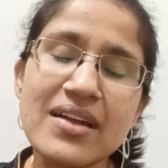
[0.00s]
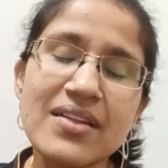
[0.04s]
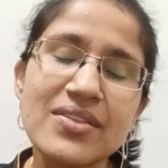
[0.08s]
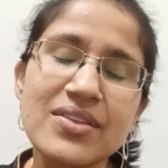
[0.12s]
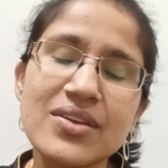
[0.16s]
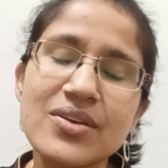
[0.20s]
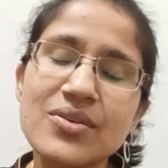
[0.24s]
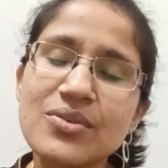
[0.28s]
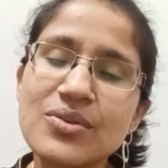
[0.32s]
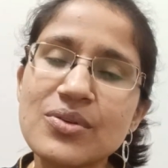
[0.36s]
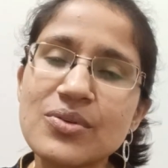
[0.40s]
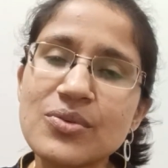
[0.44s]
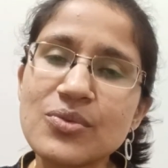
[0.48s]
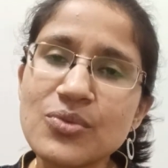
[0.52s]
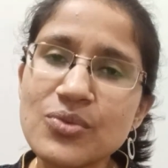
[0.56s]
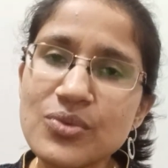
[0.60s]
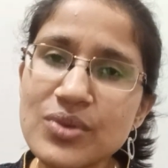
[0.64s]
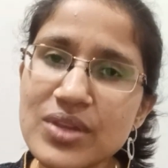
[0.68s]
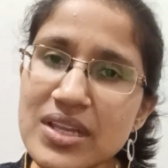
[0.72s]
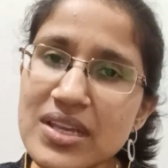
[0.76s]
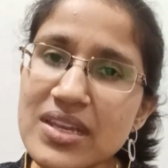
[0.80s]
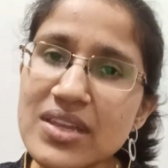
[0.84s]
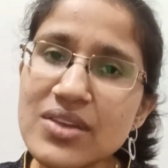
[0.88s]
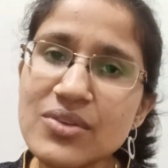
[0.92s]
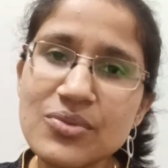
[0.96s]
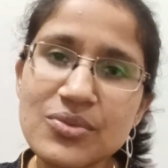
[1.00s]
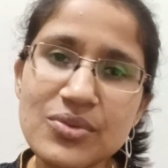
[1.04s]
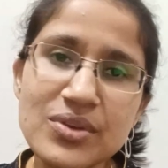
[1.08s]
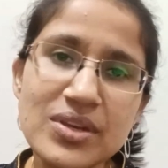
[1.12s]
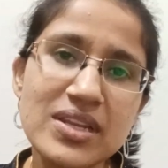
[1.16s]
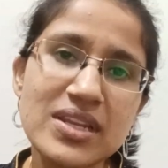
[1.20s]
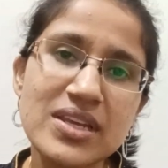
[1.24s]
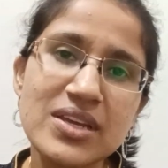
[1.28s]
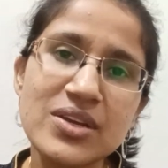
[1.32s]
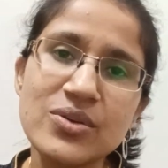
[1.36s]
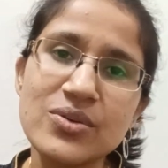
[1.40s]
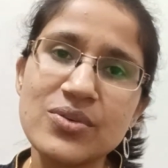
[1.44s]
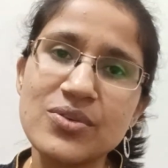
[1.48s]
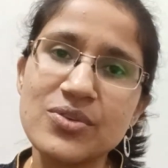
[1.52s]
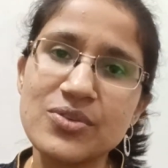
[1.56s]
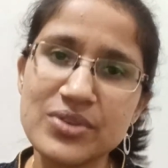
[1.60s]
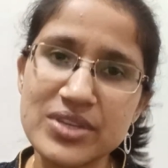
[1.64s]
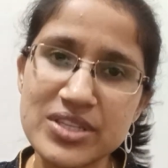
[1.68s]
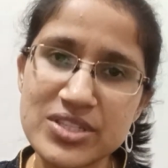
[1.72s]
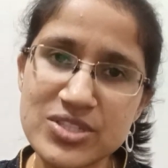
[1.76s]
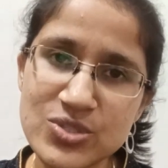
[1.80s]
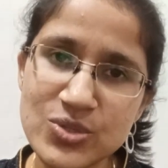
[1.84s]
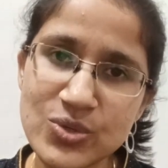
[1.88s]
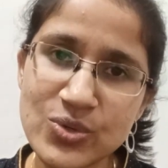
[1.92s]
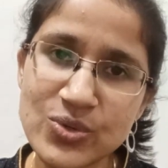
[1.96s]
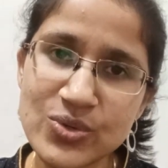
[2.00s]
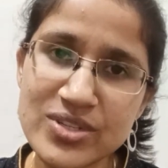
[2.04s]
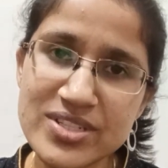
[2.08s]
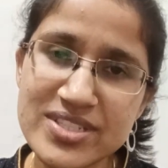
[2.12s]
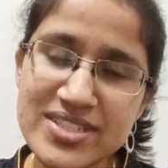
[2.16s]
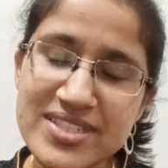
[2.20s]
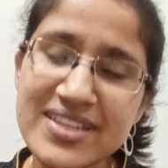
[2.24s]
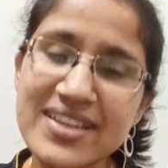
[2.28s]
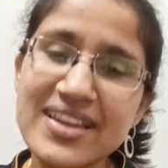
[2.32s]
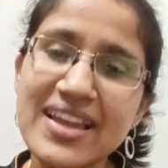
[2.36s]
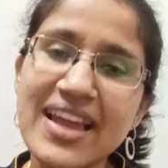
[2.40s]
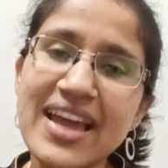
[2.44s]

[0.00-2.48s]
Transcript: They're a really, really good resource.